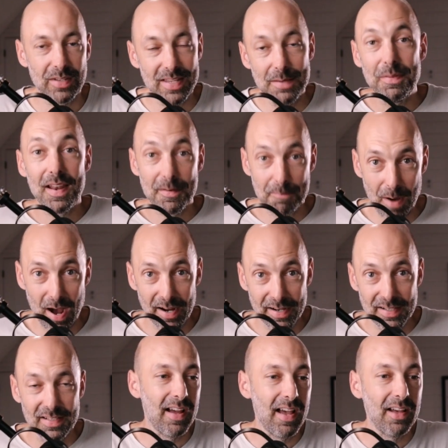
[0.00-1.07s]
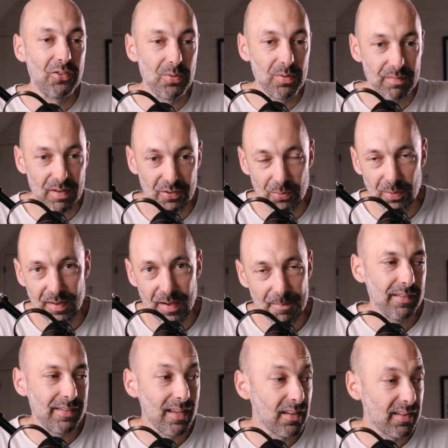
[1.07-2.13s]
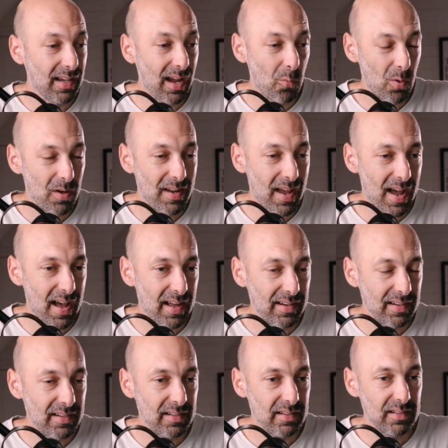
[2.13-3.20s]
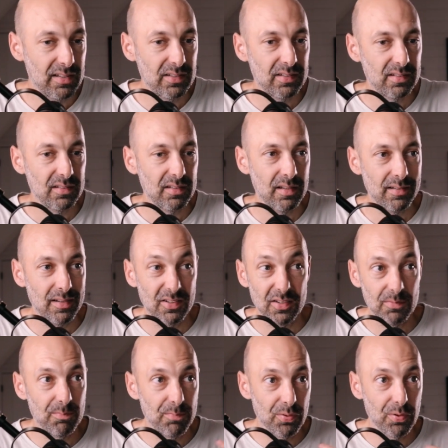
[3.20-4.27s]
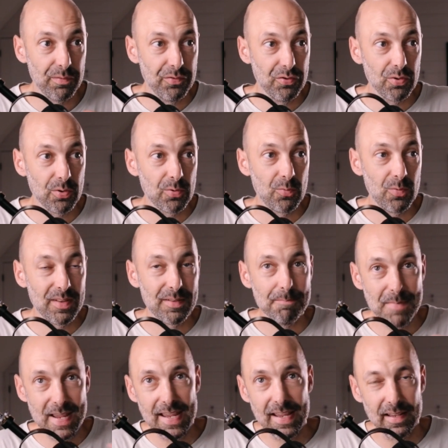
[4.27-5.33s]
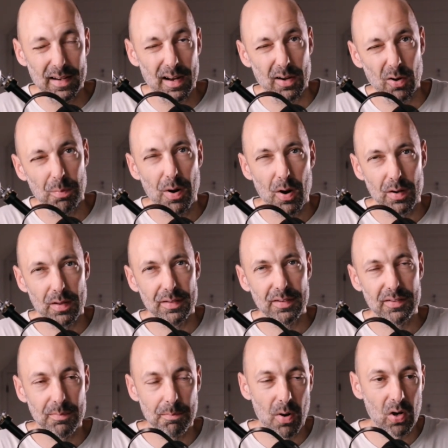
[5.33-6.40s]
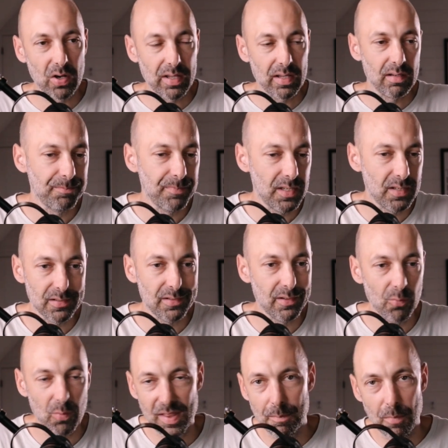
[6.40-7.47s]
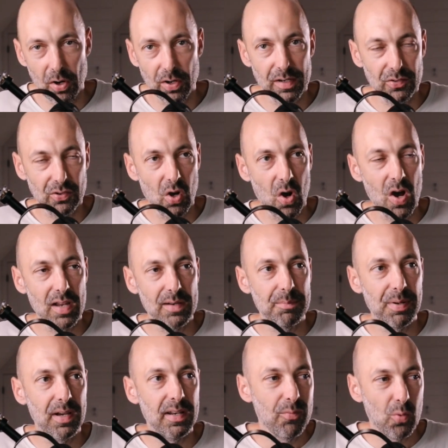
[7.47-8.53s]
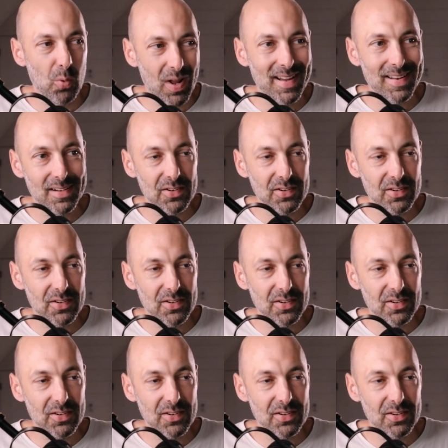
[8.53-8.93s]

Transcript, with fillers: Keep that in mind as you invest with them. The other thing I would add is, and this has proved true with me, and I know part of this is market, just the way the market is gone. But for what I